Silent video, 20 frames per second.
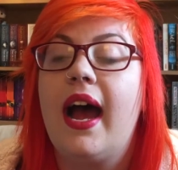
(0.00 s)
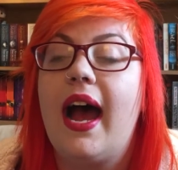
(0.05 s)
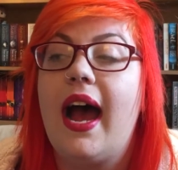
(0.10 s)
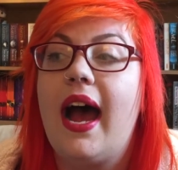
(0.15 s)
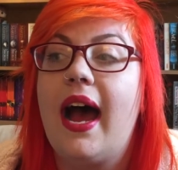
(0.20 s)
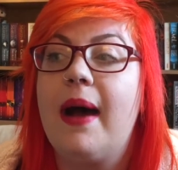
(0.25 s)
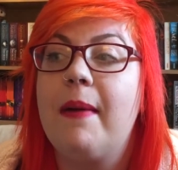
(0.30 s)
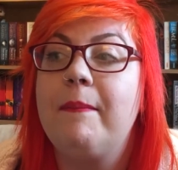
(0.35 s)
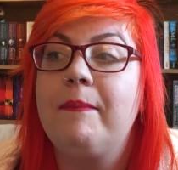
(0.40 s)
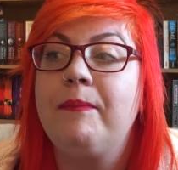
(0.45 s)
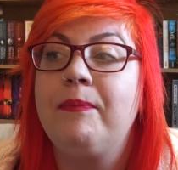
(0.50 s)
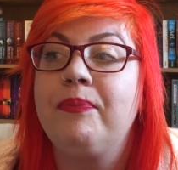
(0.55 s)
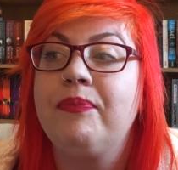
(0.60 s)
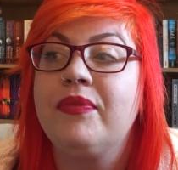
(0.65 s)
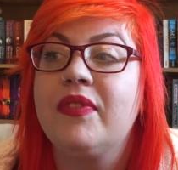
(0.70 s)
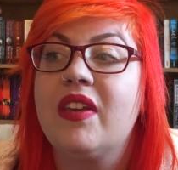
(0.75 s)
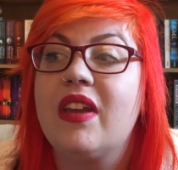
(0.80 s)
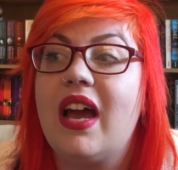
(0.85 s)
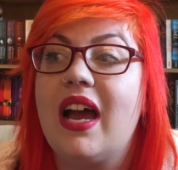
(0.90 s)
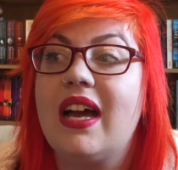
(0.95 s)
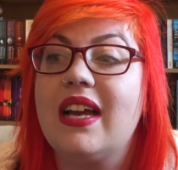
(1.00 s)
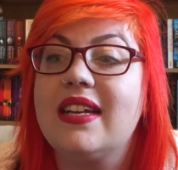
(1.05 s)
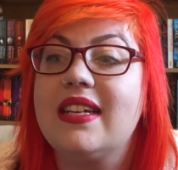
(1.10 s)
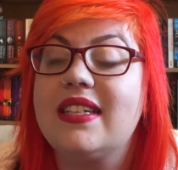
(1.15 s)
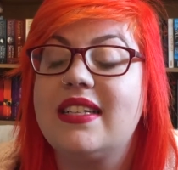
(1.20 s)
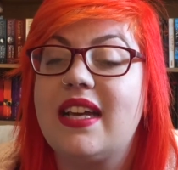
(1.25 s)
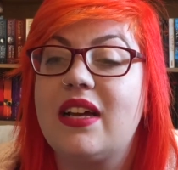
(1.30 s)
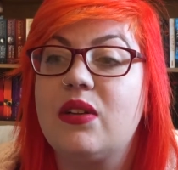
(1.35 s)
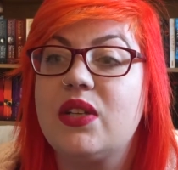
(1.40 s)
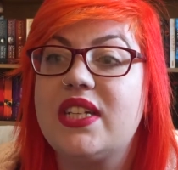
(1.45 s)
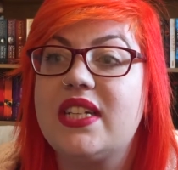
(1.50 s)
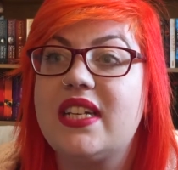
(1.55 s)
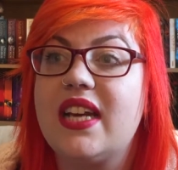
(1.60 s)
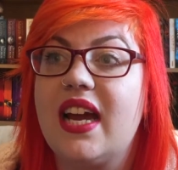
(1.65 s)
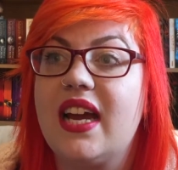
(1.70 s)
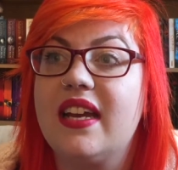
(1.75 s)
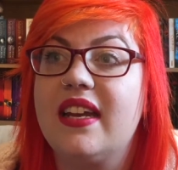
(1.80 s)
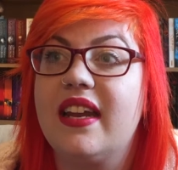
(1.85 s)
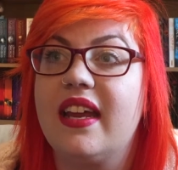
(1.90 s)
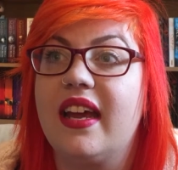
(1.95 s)
And it's
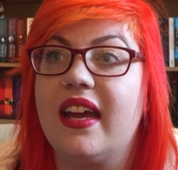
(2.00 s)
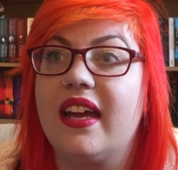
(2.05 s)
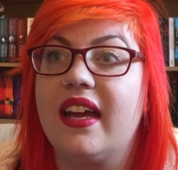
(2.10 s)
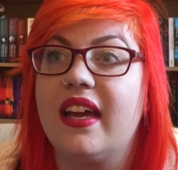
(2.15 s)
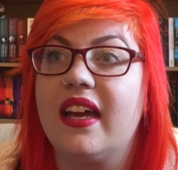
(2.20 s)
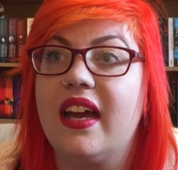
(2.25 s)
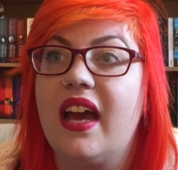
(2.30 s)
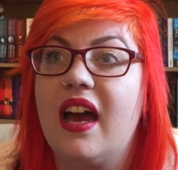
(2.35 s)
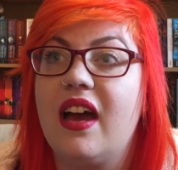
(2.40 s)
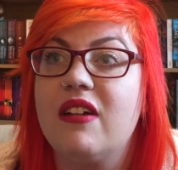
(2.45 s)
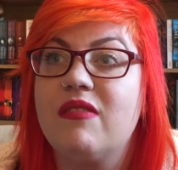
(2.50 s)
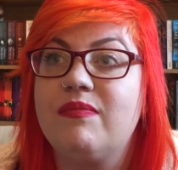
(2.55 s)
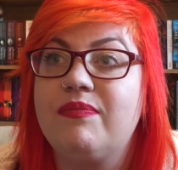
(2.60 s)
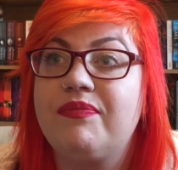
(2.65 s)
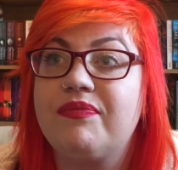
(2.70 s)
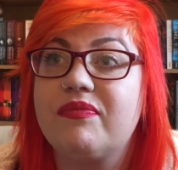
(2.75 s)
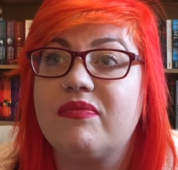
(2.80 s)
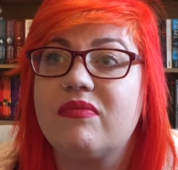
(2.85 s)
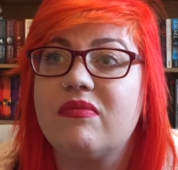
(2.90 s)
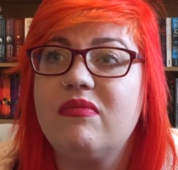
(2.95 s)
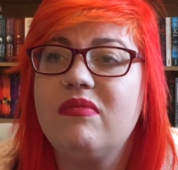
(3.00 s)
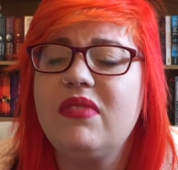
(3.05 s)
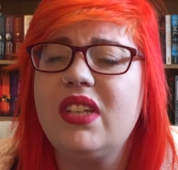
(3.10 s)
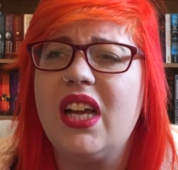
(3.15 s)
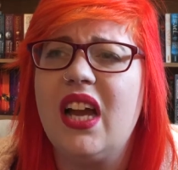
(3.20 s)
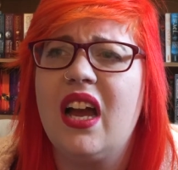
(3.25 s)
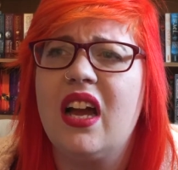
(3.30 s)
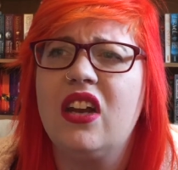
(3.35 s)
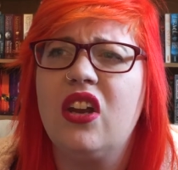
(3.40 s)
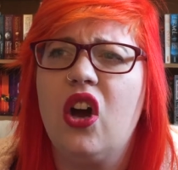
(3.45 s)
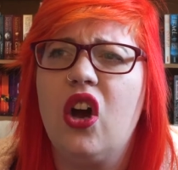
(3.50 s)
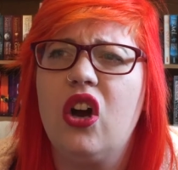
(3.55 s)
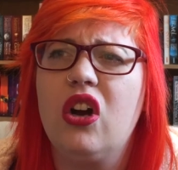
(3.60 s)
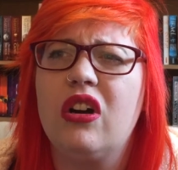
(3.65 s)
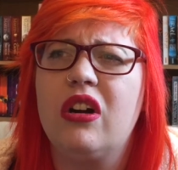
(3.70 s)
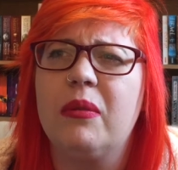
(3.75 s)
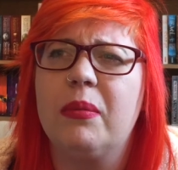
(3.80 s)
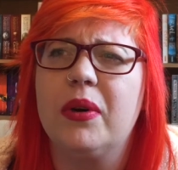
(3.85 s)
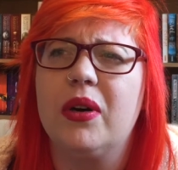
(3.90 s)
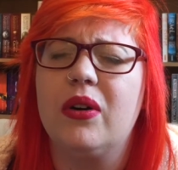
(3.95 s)
outstanding and
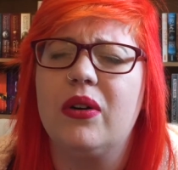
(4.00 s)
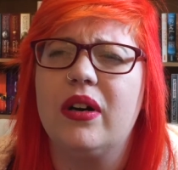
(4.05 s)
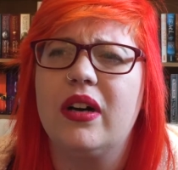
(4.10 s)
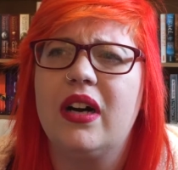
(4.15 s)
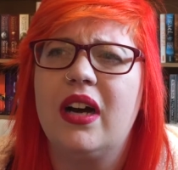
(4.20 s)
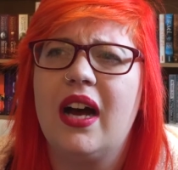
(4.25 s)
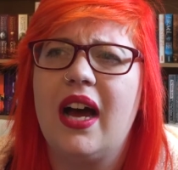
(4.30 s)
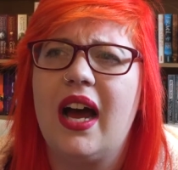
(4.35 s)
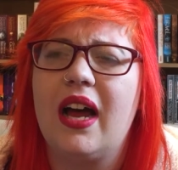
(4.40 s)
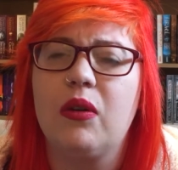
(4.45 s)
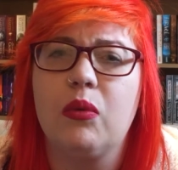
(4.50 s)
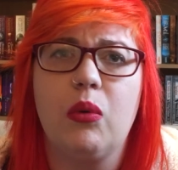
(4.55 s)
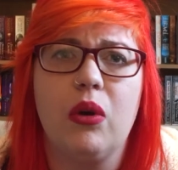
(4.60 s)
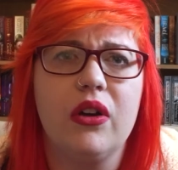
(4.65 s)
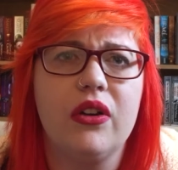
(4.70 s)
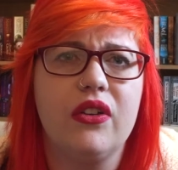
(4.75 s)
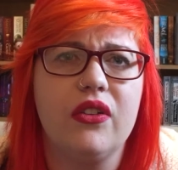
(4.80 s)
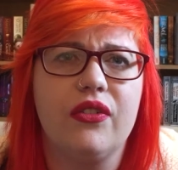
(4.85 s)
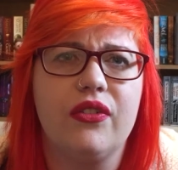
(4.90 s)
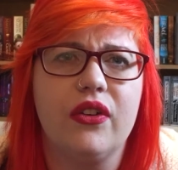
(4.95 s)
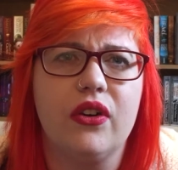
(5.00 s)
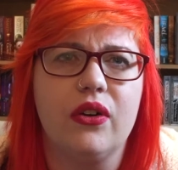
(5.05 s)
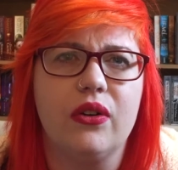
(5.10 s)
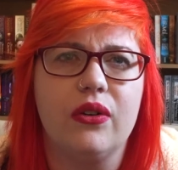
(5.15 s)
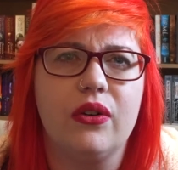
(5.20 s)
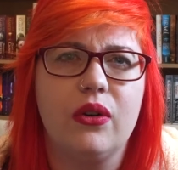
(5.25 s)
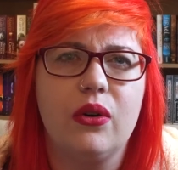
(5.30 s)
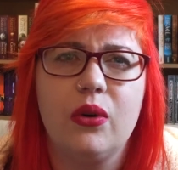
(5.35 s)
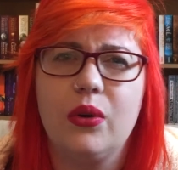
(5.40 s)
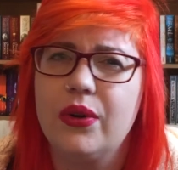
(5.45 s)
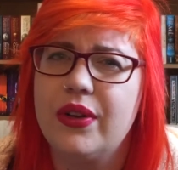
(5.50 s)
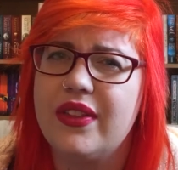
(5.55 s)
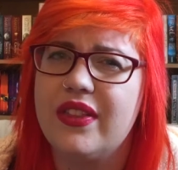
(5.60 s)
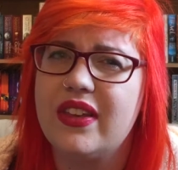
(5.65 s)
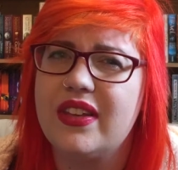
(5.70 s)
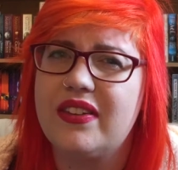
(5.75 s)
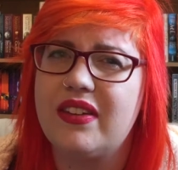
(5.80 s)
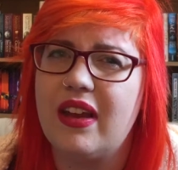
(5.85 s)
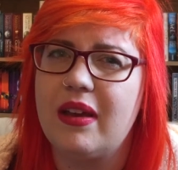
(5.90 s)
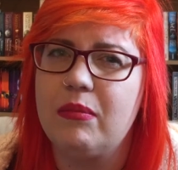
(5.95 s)
horrible and wonderful all at
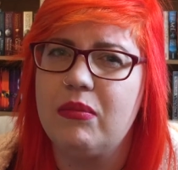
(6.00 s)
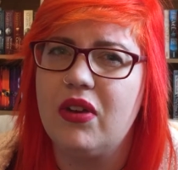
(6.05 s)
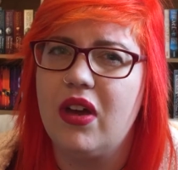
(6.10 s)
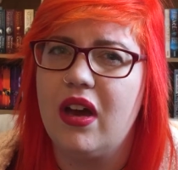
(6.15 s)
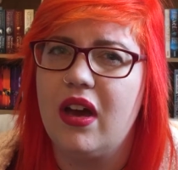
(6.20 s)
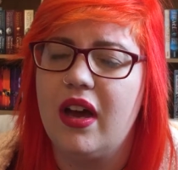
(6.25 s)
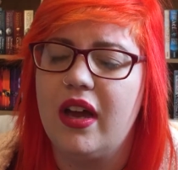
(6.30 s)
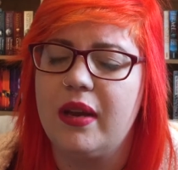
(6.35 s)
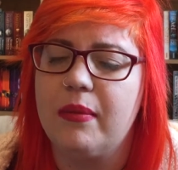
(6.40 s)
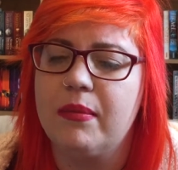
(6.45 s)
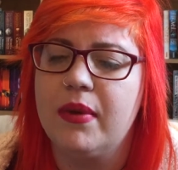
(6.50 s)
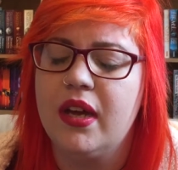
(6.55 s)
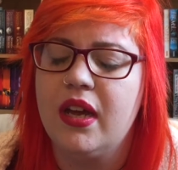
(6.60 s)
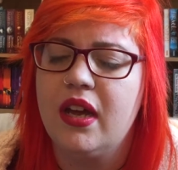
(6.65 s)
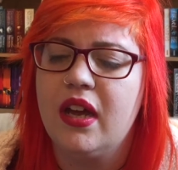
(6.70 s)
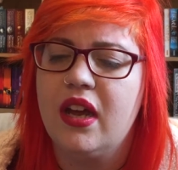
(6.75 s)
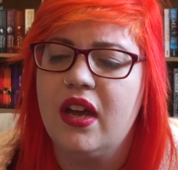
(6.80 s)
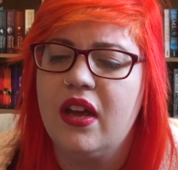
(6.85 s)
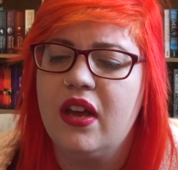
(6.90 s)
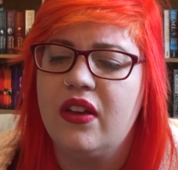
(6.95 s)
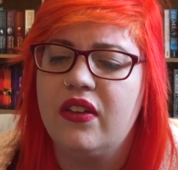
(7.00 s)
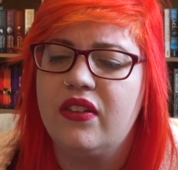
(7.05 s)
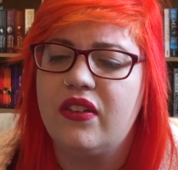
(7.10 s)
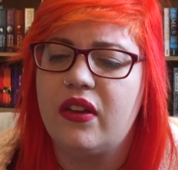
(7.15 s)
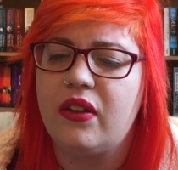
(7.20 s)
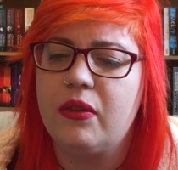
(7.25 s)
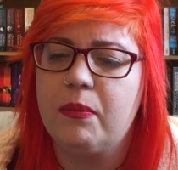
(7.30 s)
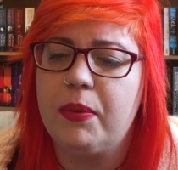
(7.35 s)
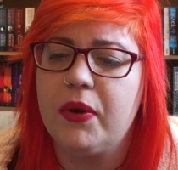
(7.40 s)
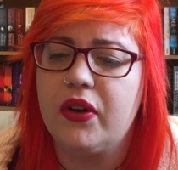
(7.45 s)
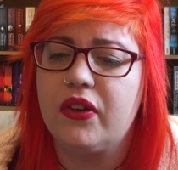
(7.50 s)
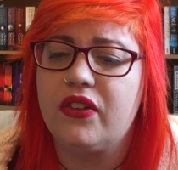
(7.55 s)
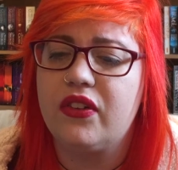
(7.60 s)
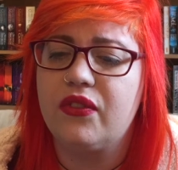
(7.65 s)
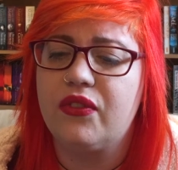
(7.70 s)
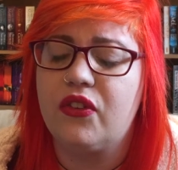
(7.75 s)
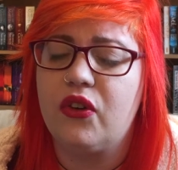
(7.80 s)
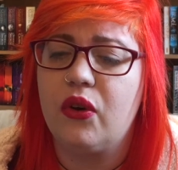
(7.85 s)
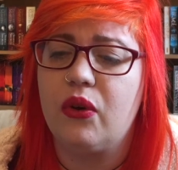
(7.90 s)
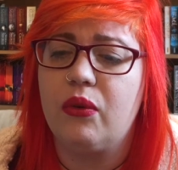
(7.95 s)
the same time. So the books
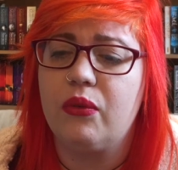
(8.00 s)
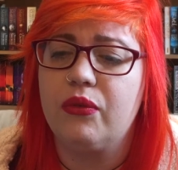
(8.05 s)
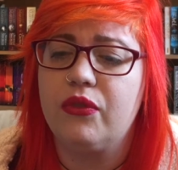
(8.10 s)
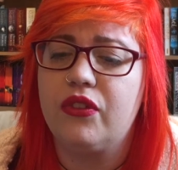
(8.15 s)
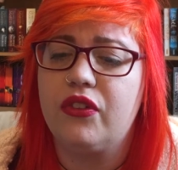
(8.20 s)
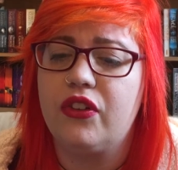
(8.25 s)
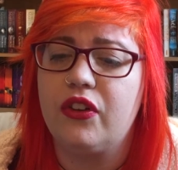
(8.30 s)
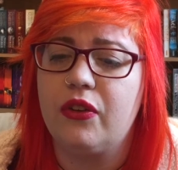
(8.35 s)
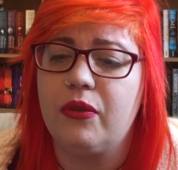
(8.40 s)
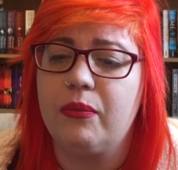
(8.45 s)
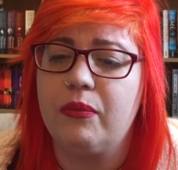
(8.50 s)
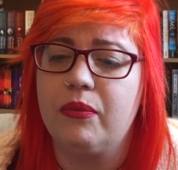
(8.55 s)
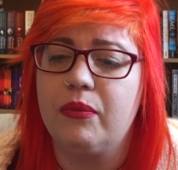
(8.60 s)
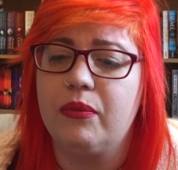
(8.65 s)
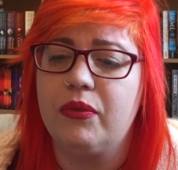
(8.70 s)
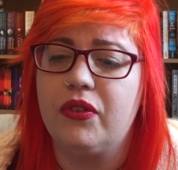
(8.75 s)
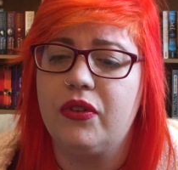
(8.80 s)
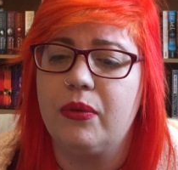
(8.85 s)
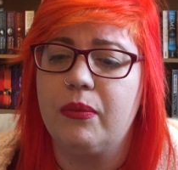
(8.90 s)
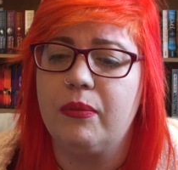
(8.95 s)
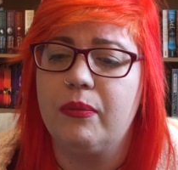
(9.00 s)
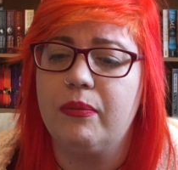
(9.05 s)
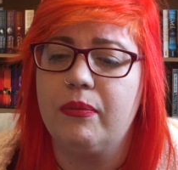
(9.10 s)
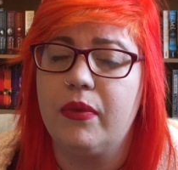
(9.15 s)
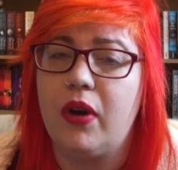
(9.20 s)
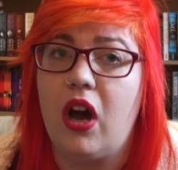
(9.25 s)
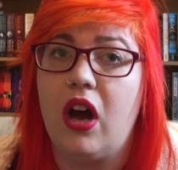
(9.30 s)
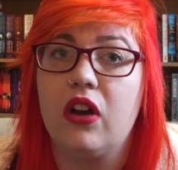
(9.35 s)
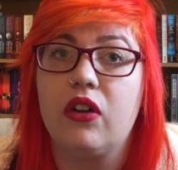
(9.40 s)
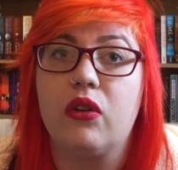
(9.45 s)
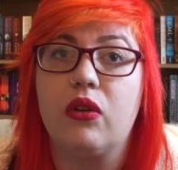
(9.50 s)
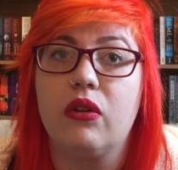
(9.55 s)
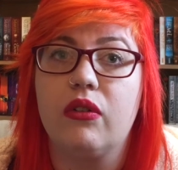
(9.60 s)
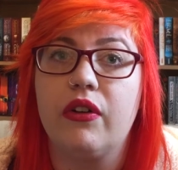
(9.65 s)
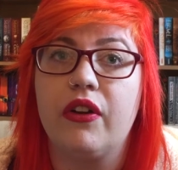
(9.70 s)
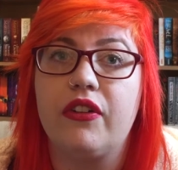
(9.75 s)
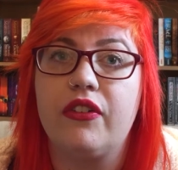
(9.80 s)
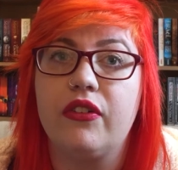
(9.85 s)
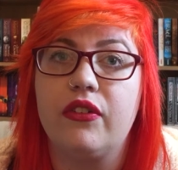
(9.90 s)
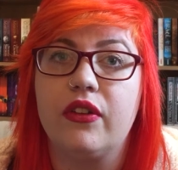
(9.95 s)
have got some
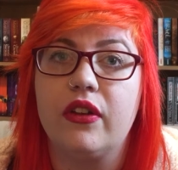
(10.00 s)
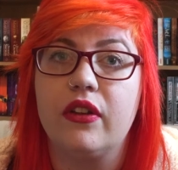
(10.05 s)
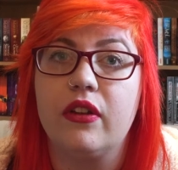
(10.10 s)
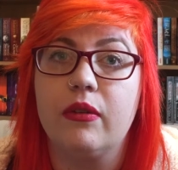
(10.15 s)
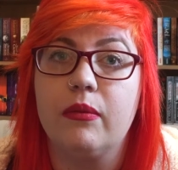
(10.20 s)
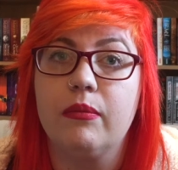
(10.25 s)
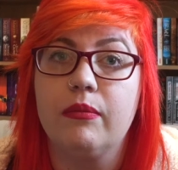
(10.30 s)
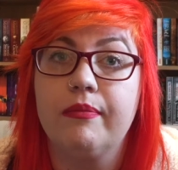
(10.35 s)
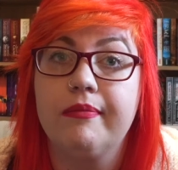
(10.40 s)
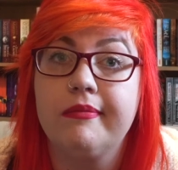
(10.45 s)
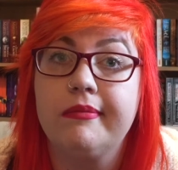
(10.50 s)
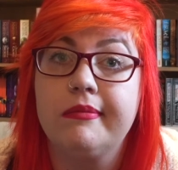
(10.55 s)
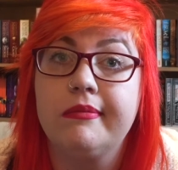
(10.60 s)
hardcore issues in them.